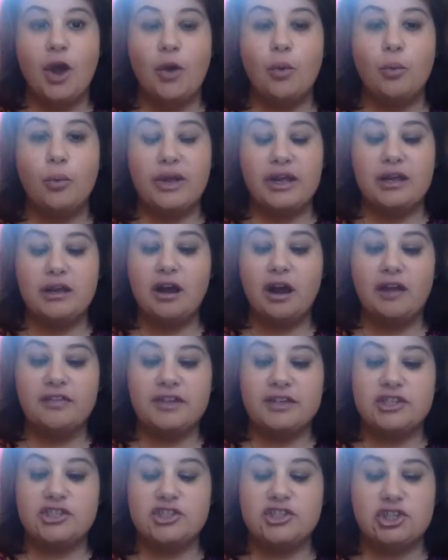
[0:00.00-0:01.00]
we on
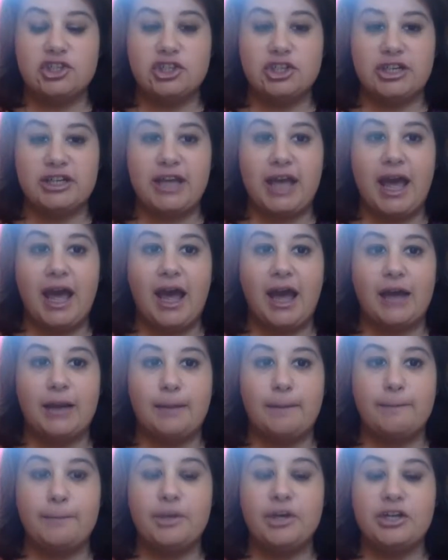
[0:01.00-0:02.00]
this journey had
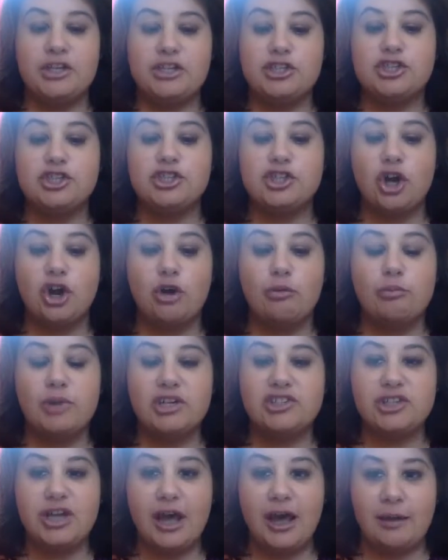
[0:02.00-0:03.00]
put so much